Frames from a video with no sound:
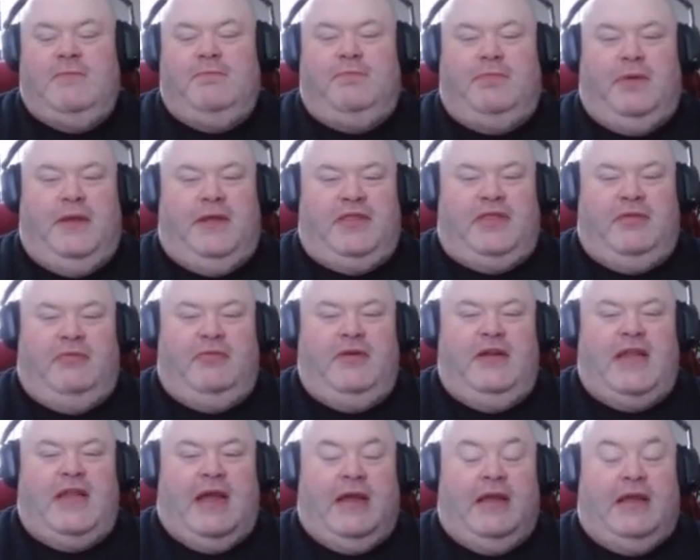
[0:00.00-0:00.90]
But the
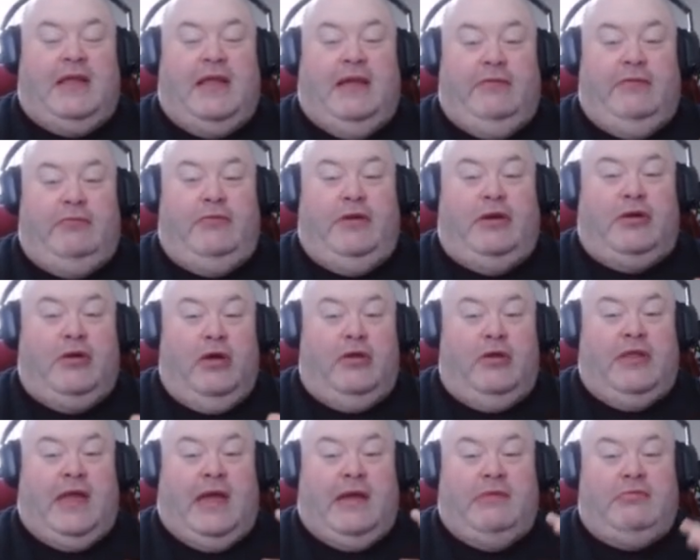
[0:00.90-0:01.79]
one I can recall
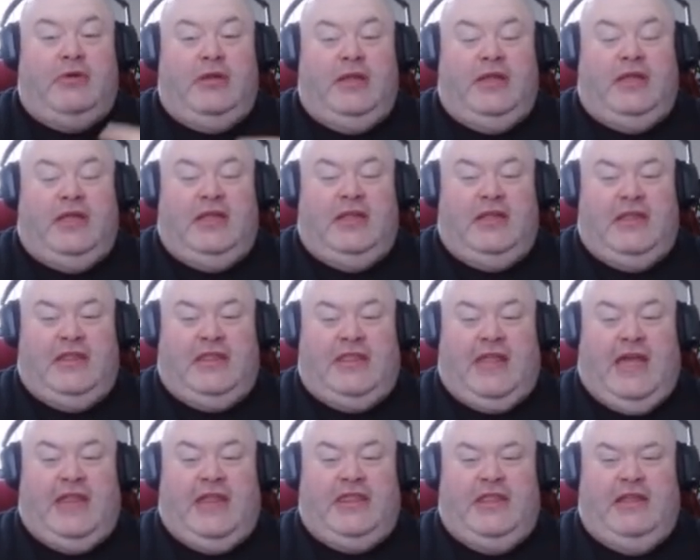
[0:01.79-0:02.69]
that I really,
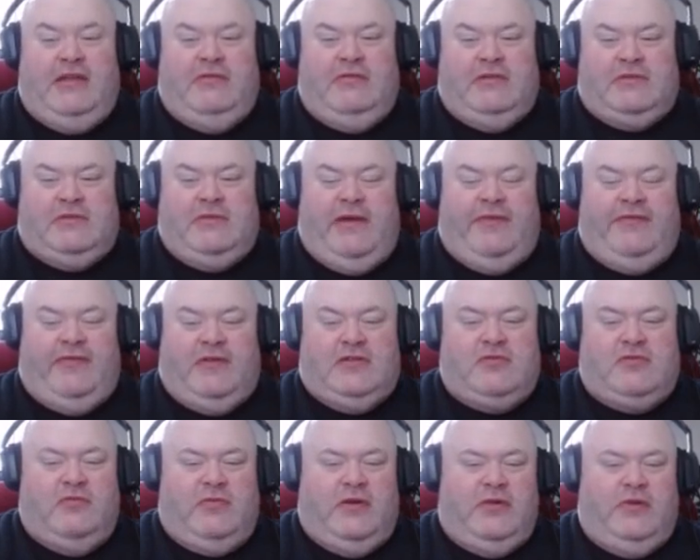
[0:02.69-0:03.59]
that I think was my
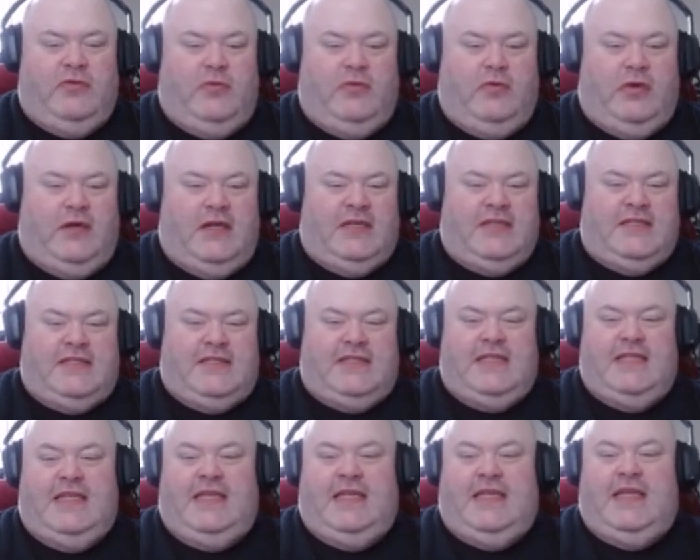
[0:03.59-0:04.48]
first one was
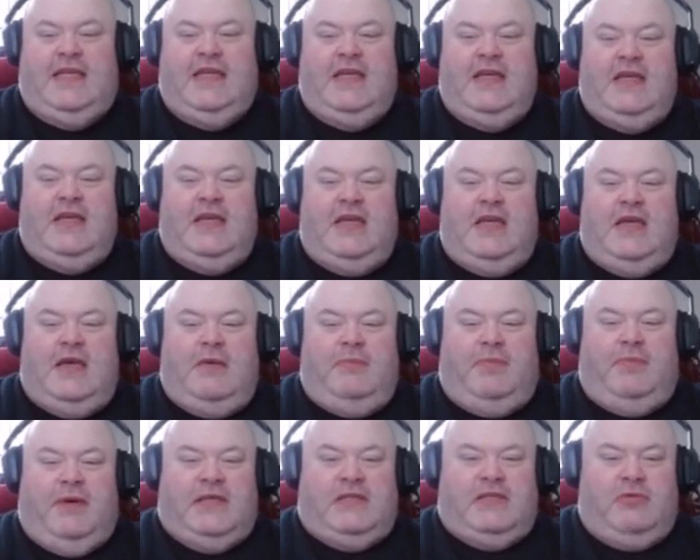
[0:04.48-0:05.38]
the
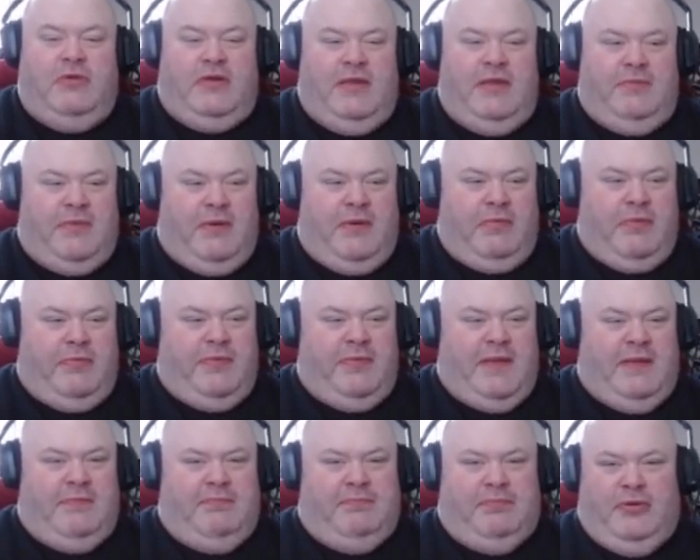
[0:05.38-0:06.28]
Buzzworthy
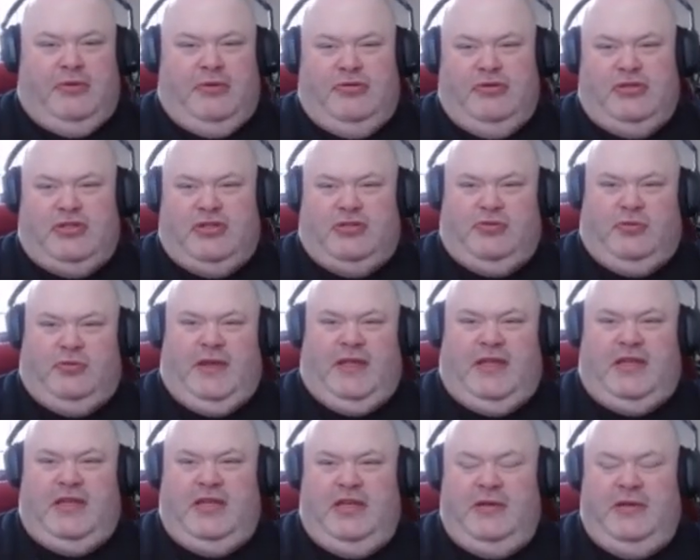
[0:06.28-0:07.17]
Bumblebee Blue Streak.